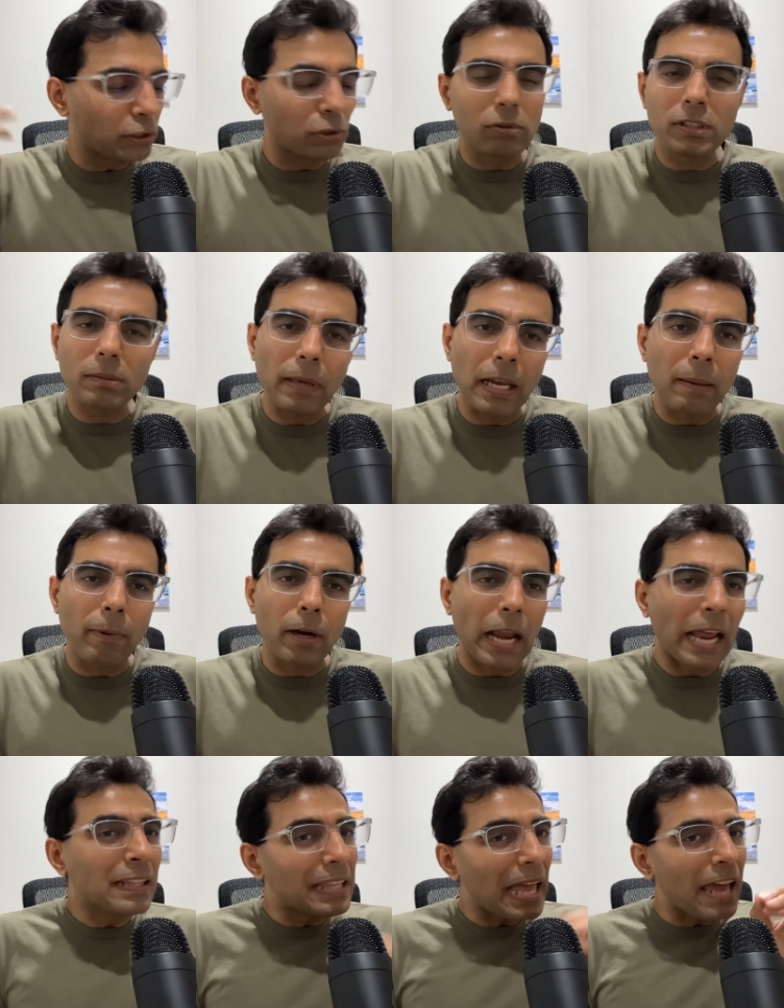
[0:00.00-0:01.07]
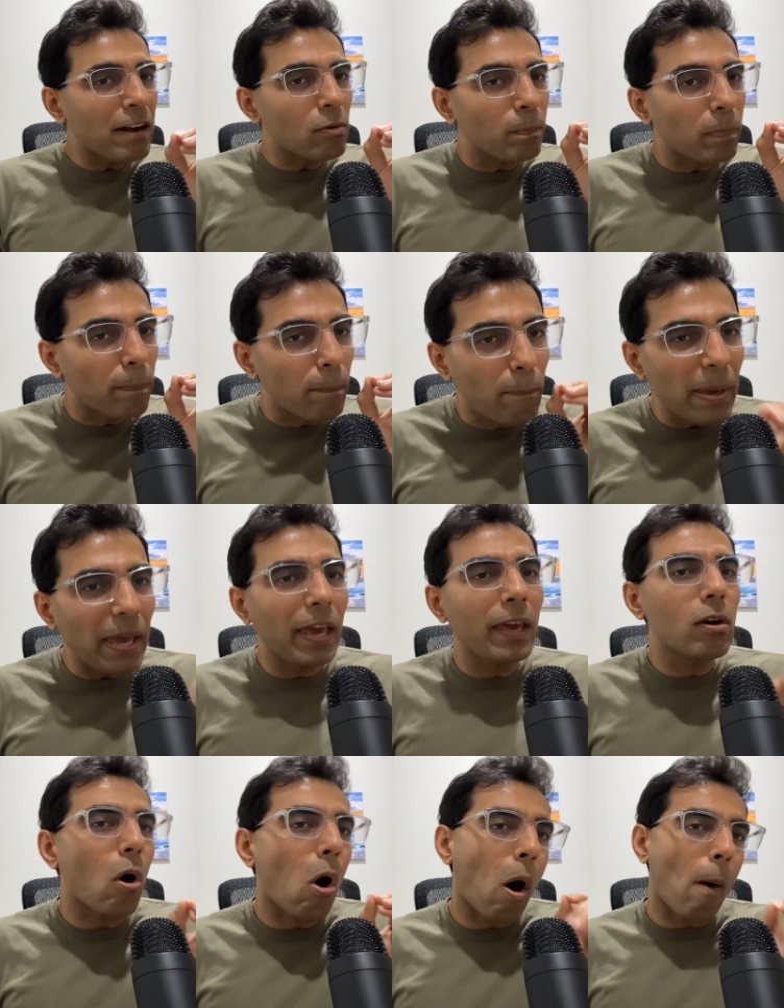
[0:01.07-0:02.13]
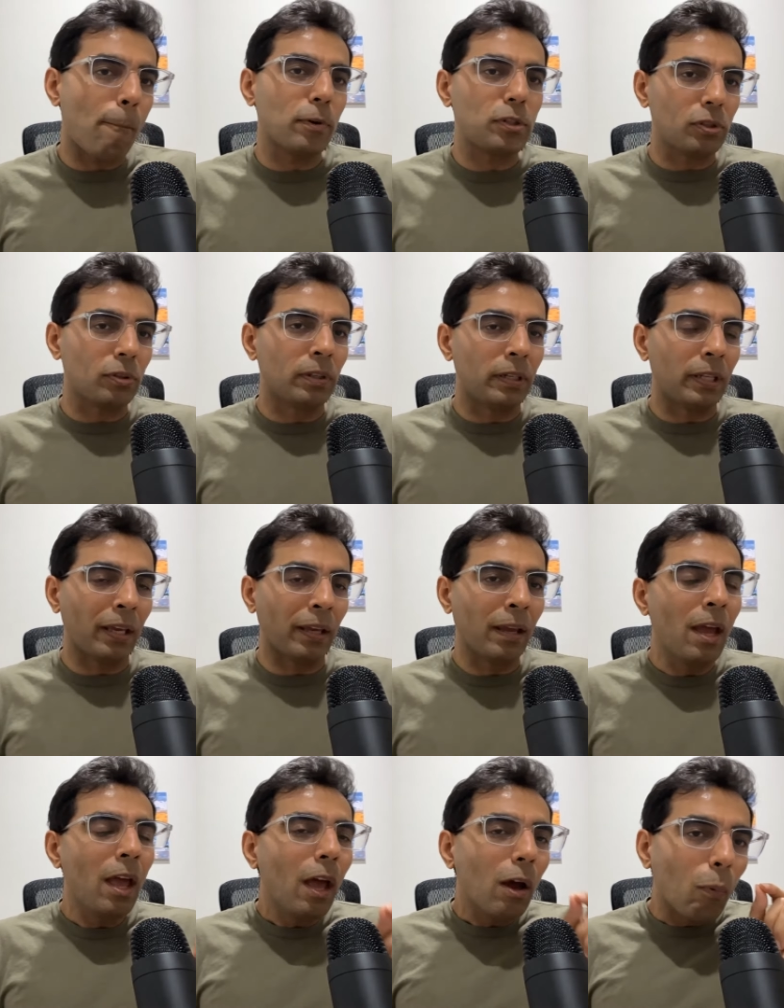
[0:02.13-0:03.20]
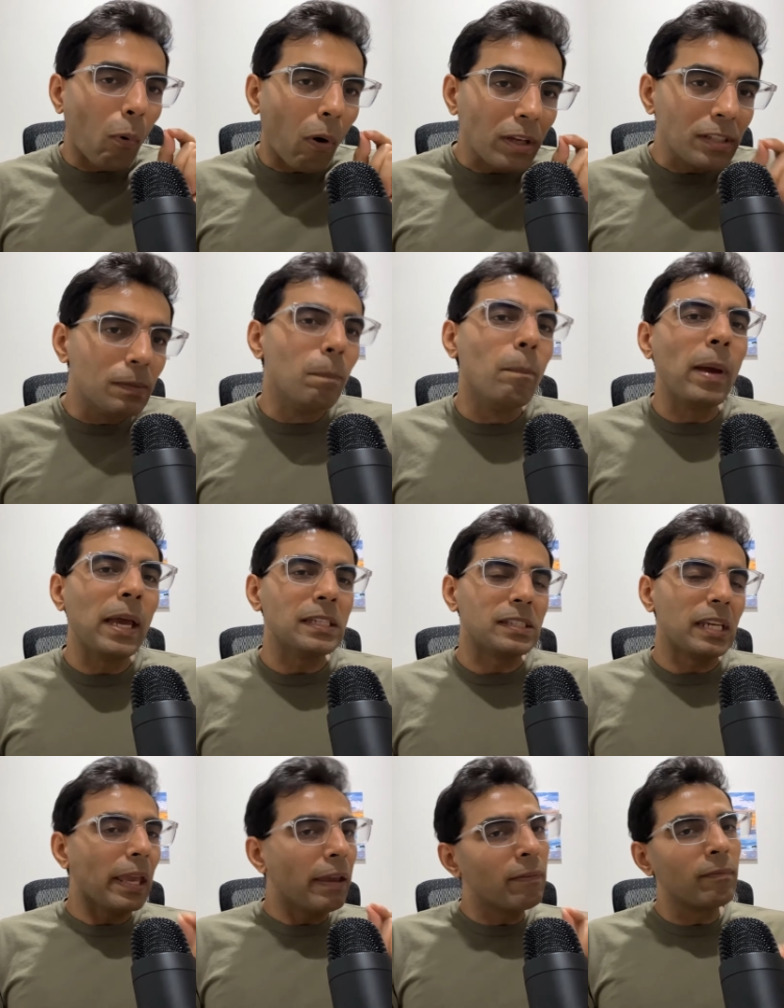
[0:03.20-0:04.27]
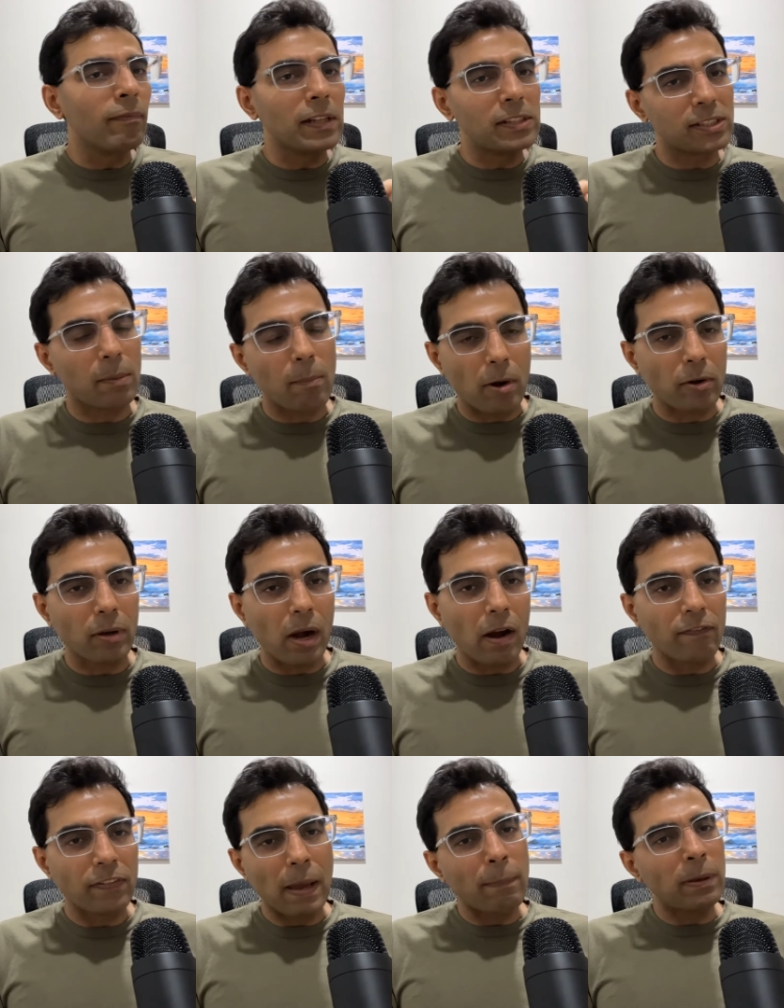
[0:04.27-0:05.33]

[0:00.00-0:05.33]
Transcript: show some element, and and big opportunity was missed even with cinematography.